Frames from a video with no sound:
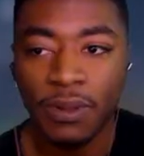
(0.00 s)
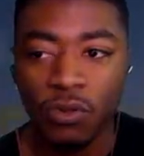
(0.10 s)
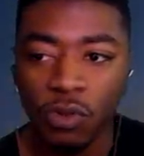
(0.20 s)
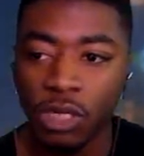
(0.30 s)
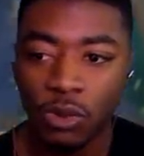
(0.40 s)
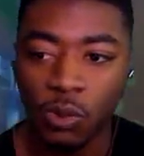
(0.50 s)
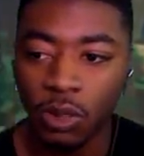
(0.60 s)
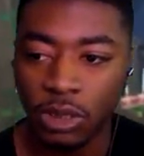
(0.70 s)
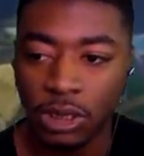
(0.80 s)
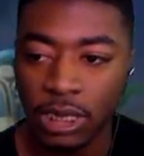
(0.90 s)
really cool to
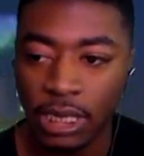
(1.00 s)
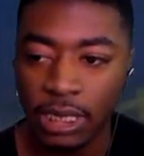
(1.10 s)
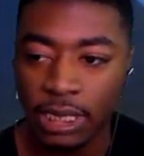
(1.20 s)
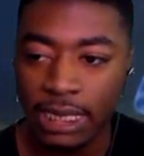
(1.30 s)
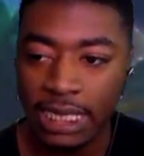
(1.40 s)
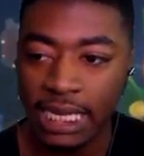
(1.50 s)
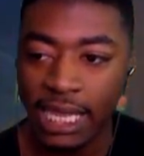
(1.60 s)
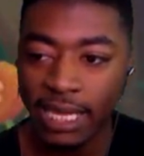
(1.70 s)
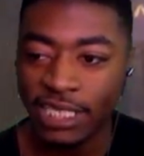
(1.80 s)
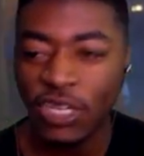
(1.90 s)
just like get
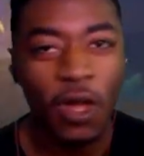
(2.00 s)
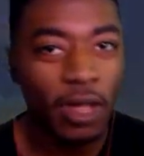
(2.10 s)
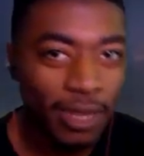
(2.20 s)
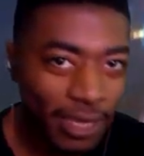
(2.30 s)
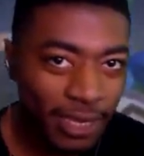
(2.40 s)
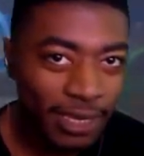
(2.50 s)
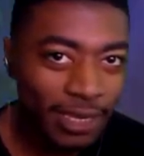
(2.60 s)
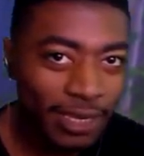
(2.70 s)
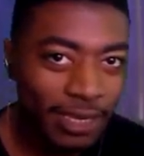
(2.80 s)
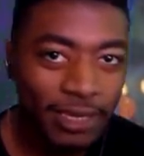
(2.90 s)
like
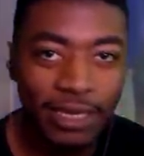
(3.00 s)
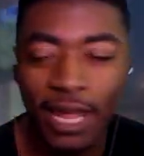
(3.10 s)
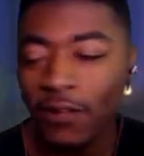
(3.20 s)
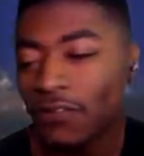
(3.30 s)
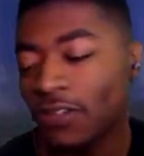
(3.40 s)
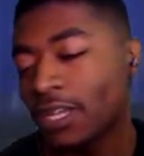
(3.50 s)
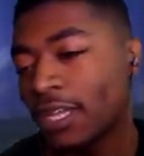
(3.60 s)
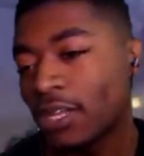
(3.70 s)
Xiangling an outfit,